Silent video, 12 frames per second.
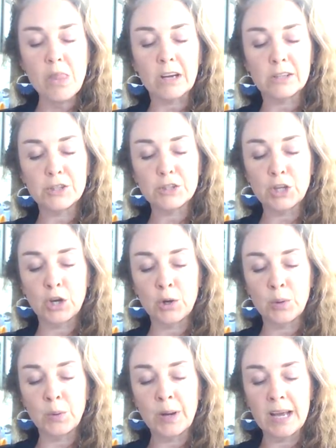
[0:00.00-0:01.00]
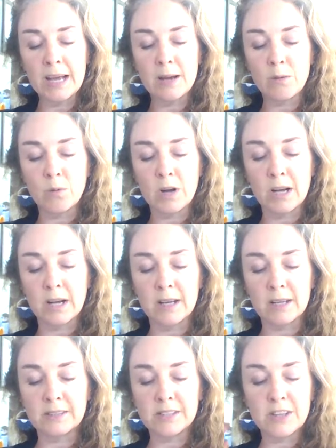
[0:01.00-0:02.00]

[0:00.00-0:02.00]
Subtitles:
so it was,